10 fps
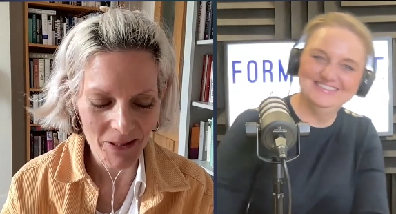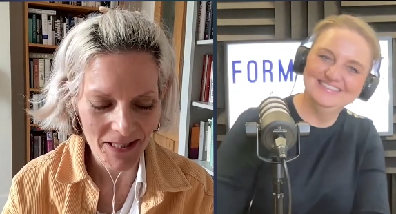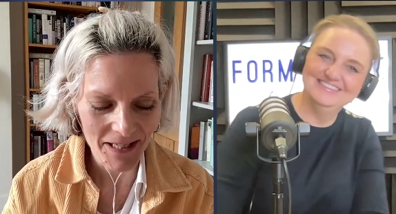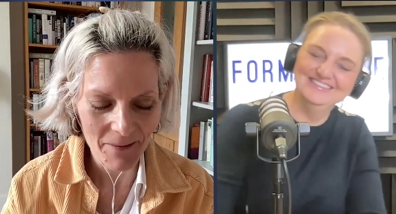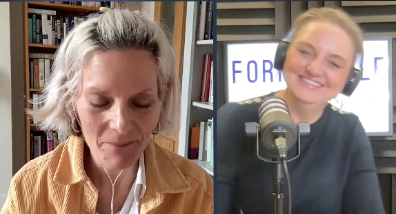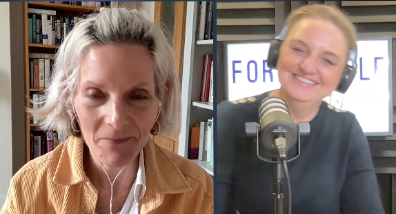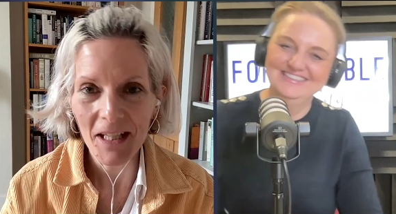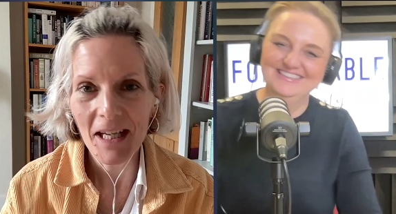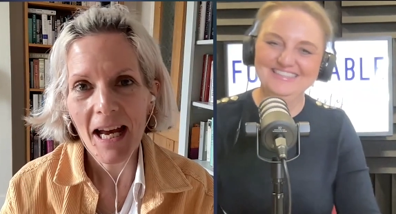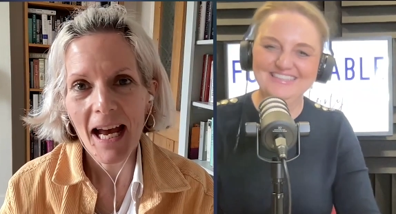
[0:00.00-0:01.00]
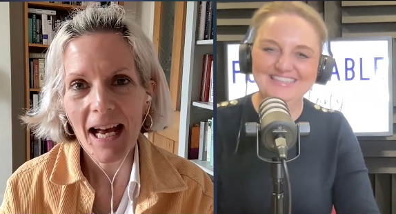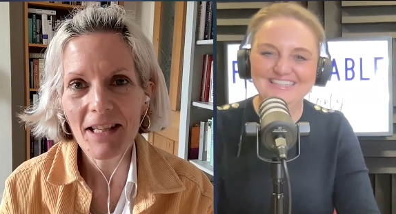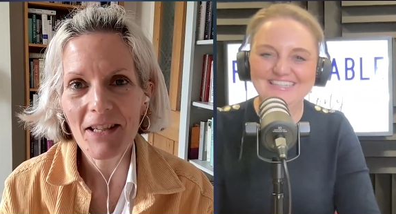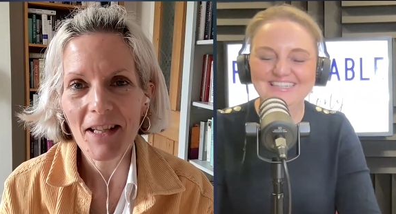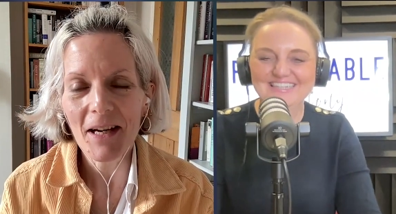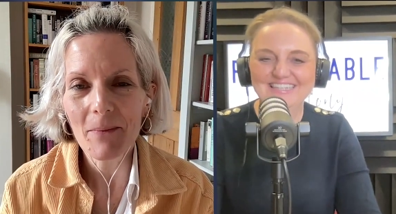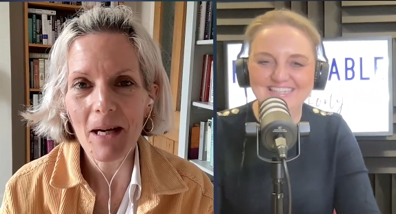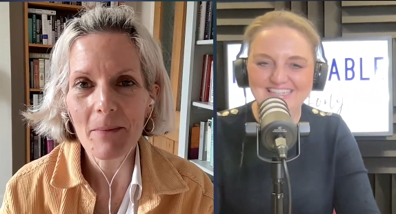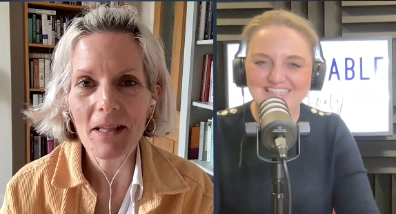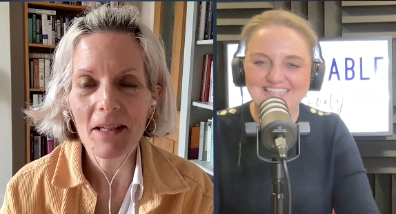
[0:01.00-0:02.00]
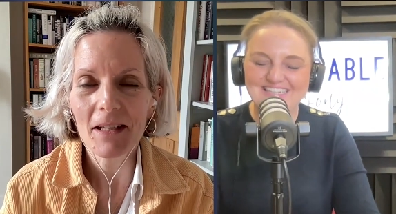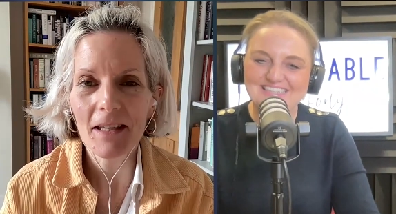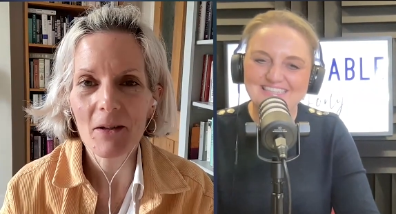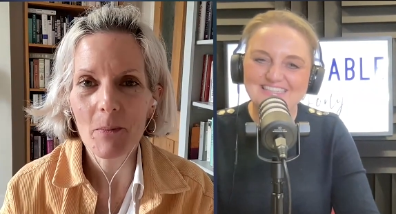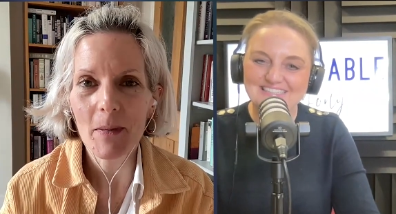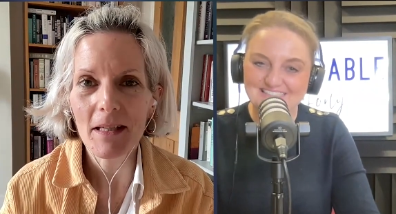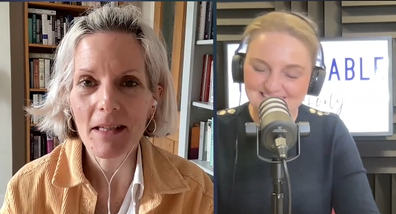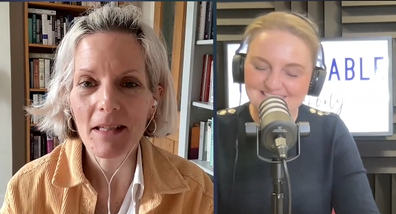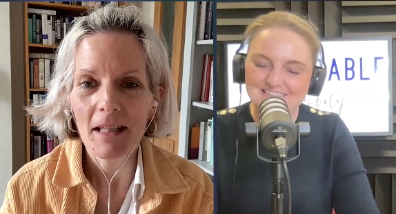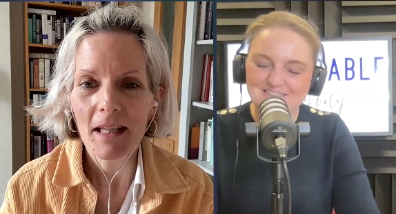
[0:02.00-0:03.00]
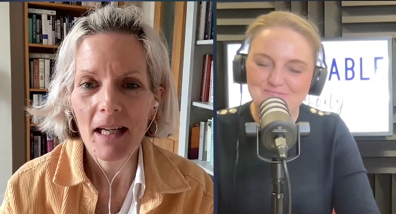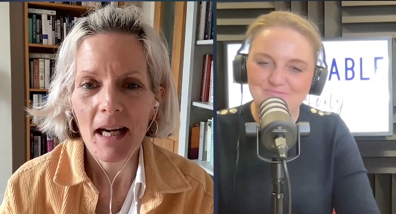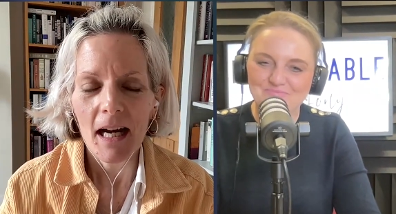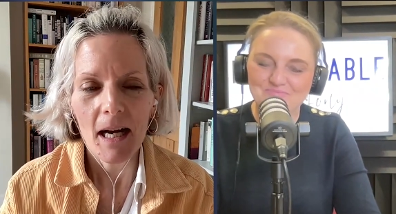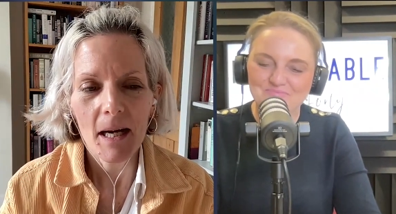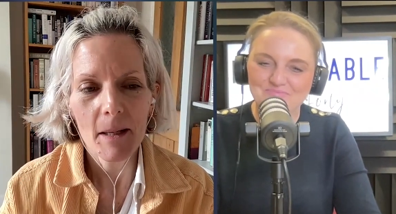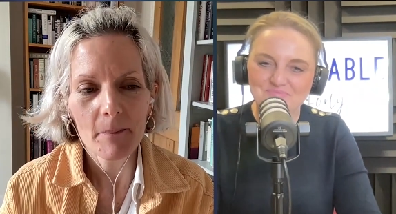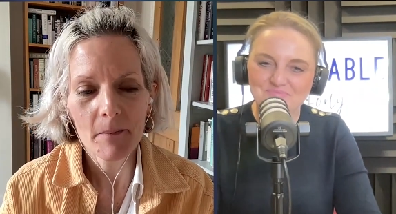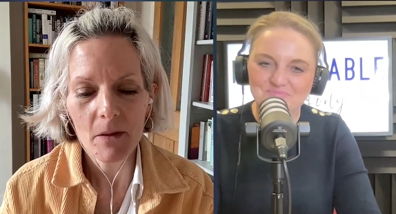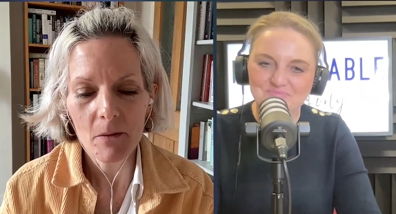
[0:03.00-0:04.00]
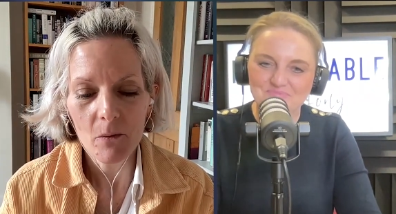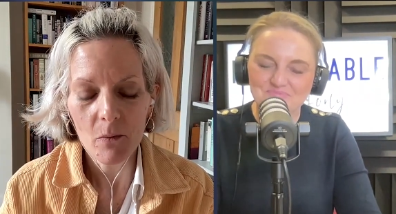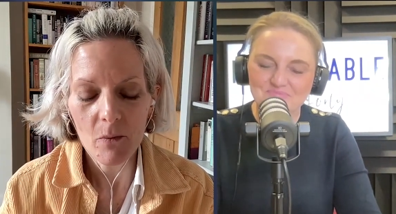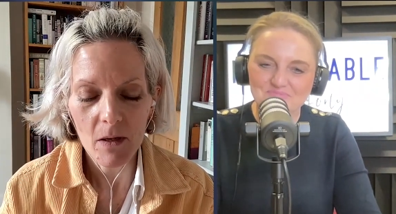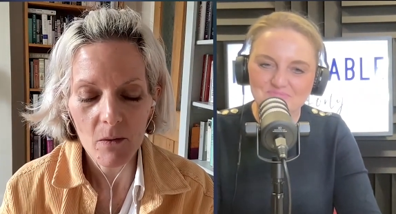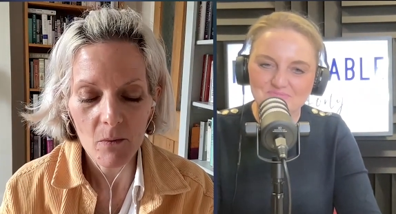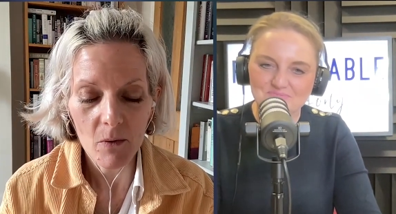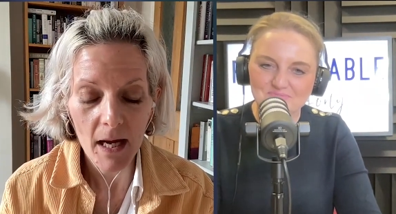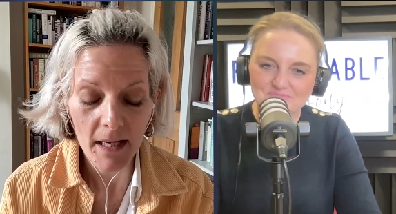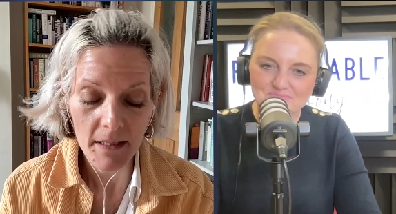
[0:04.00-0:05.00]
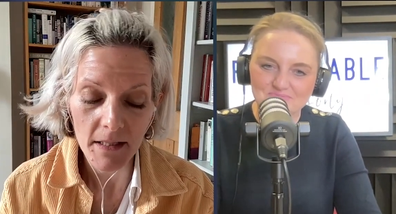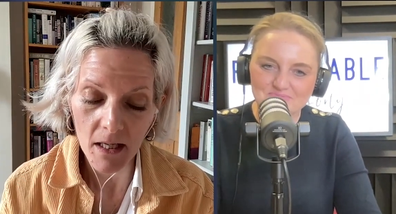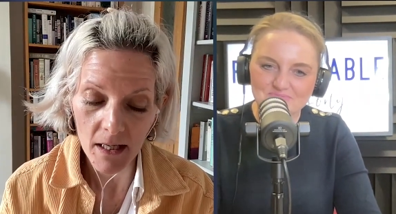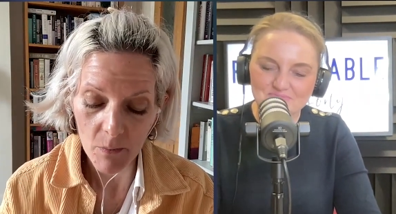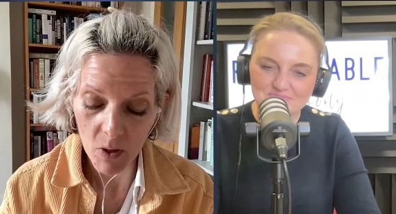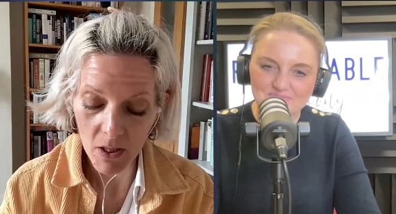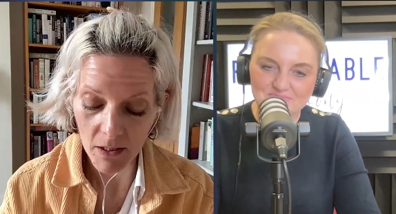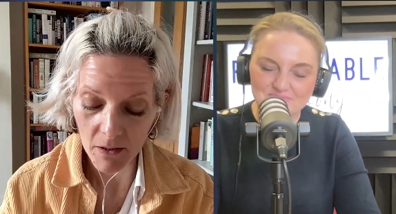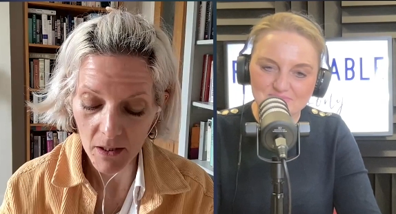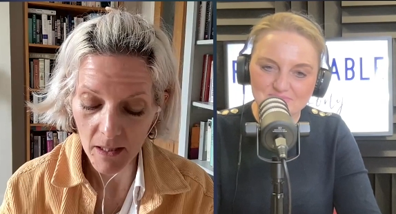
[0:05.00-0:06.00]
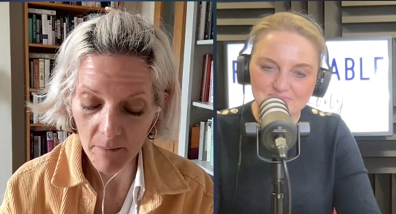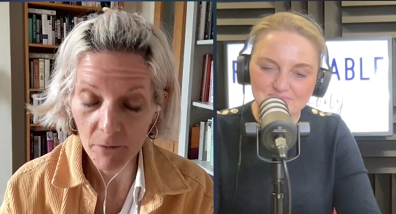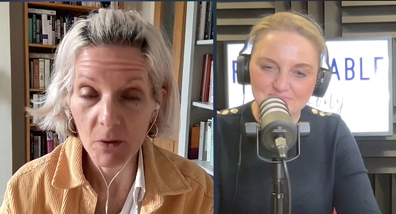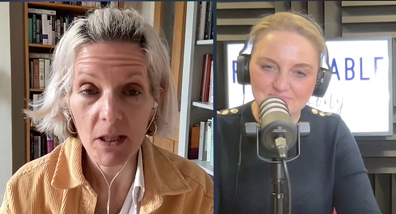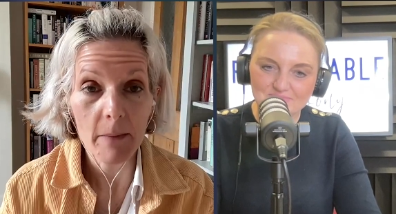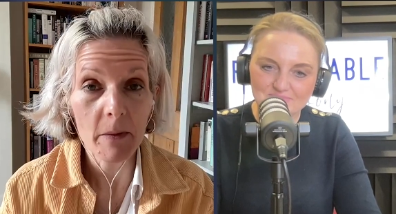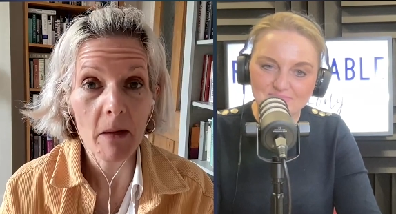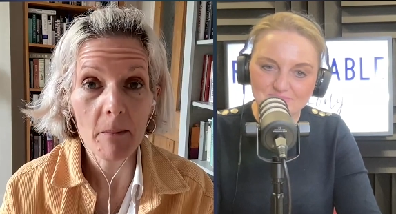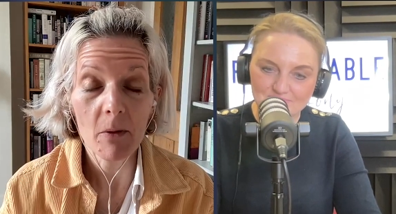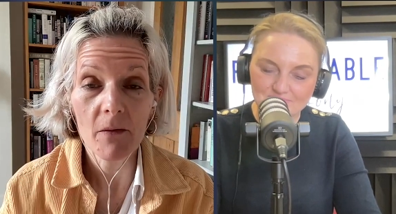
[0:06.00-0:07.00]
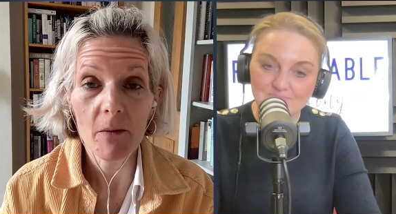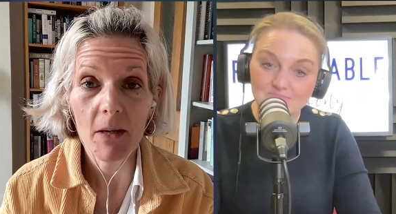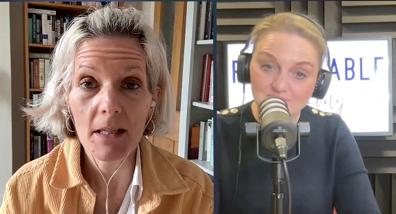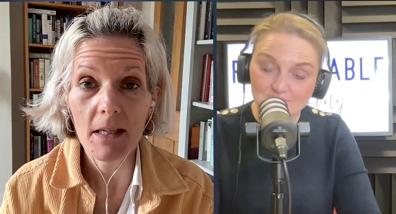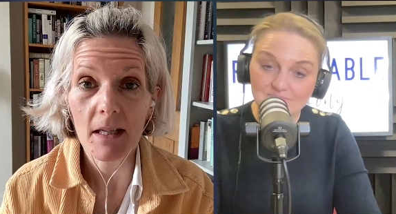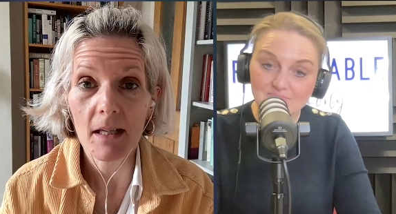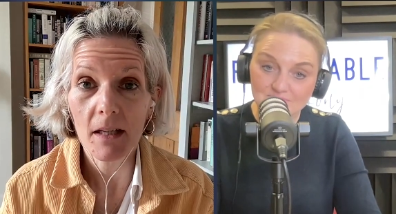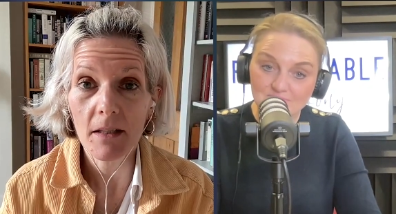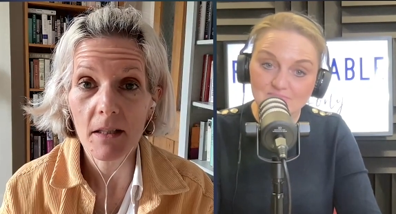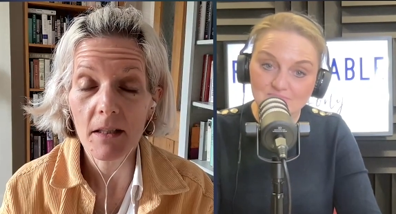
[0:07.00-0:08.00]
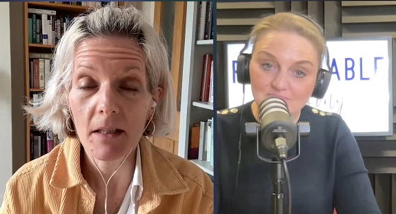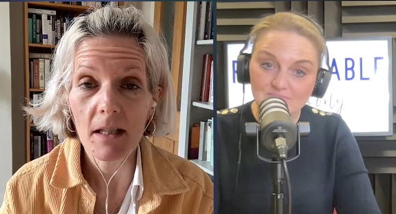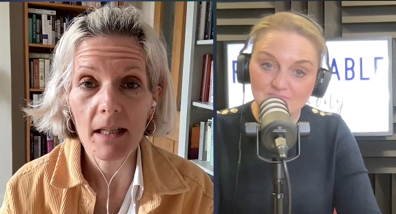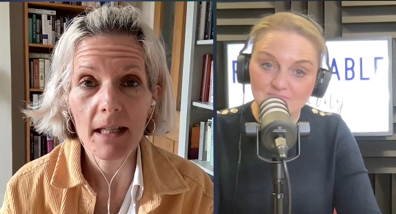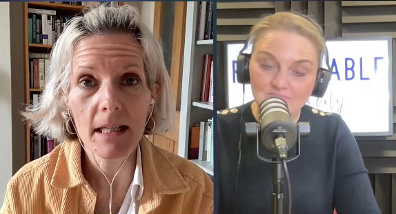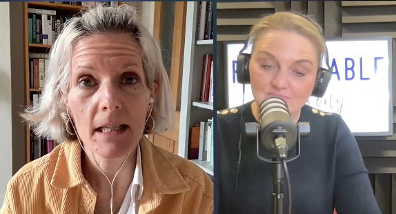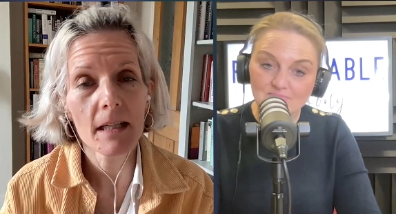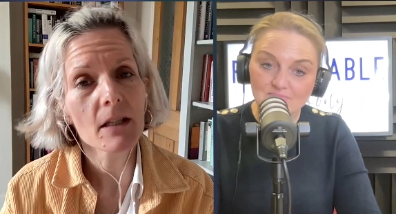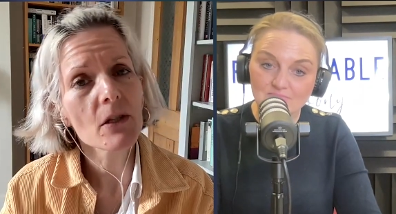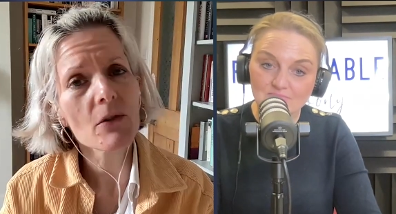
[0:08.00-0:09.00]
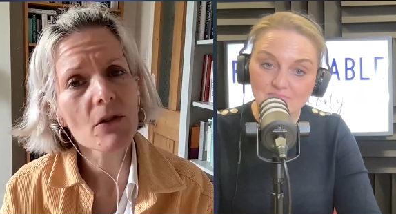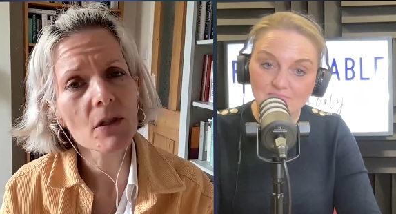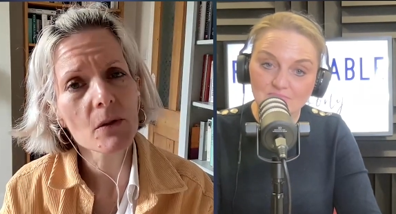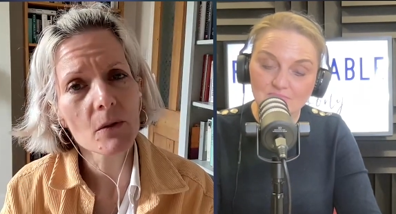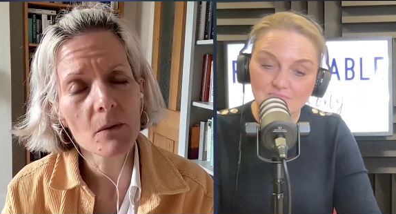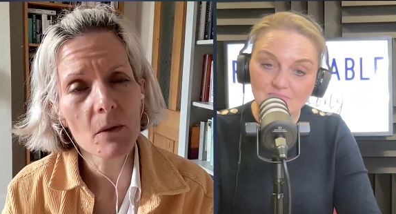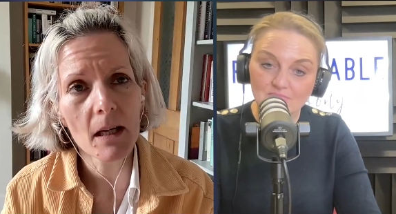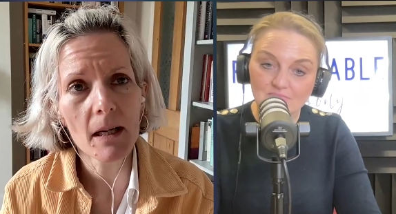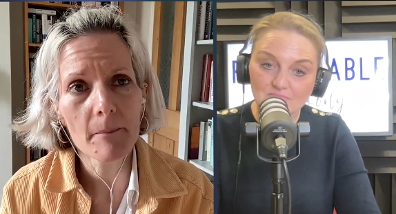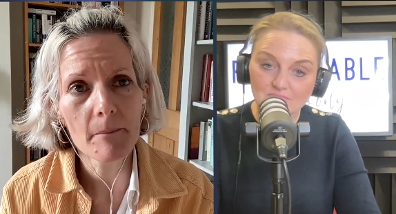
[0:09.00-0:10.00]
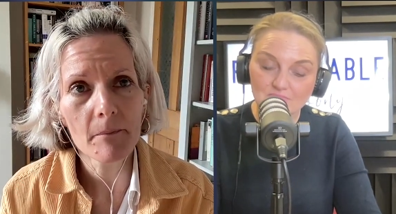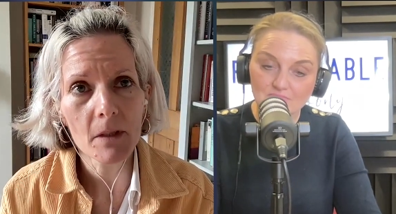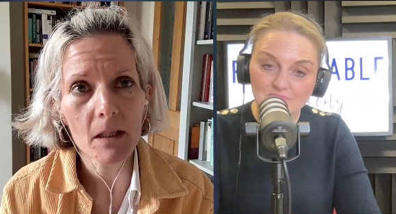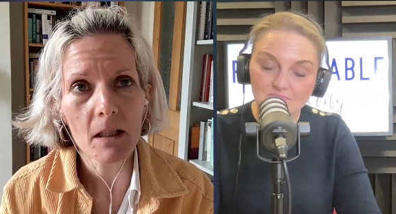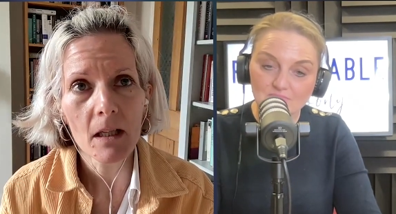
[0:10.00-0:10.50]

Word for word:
Speaker 1: but um, as you say, I'm, I'm a psychotherapist, mm. um, and I work uh, full time in my private practice in London. I mm. used to um,